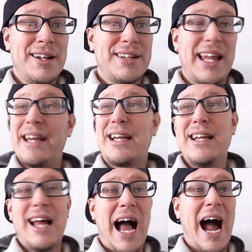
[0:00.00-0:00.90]
Like,
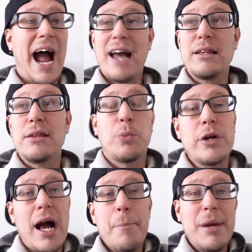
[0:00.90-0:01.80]
we're
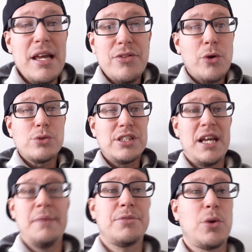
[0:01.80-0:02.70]
not beating those
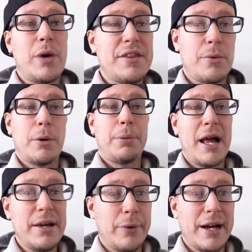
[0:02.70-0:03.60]
teams the way that we're
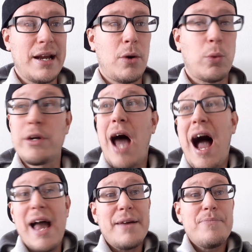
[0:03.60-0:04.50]
playing right now. We're
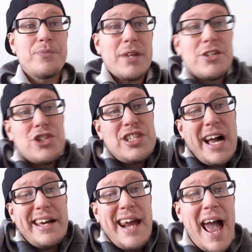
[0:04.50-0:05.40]
not. It's just
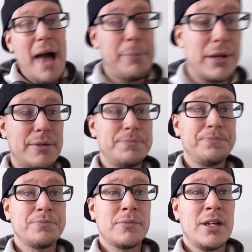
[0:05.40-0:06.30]
not going to happen.
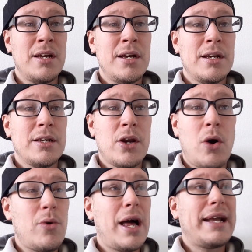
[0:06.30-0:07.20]
You
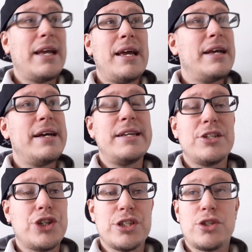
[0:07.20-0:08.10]
know, like, and
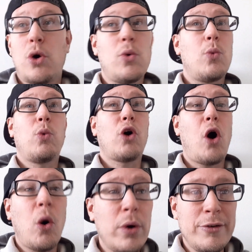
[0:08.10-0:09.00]
it's just, so we're
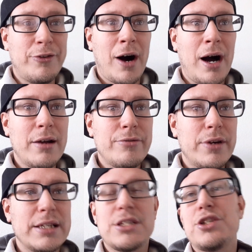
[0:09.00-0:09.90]
0-5.
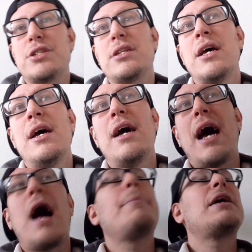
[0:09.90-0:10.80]
It's just,
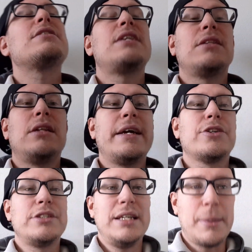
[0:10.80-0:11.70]
I'm not saying the
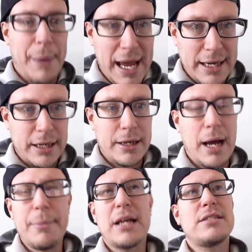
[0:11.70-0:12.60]
Lakers need to panic.
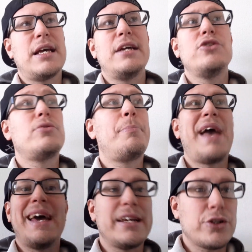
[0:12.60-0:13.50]
I'm not saying
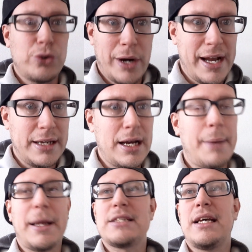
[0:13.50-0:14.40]
panic trade. I'm
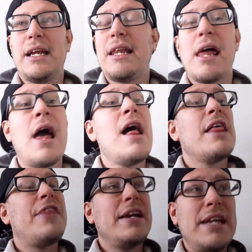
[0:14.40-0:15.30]
not saying anything.
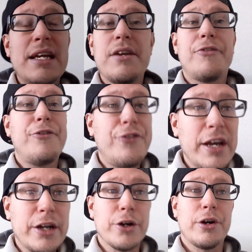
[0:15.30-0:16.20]
They need to
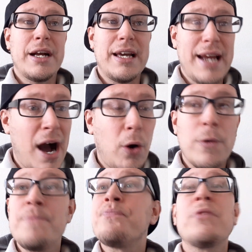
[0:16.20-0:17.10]
figure it
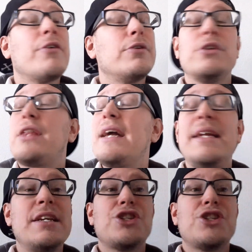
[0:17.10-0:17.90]
out. They need to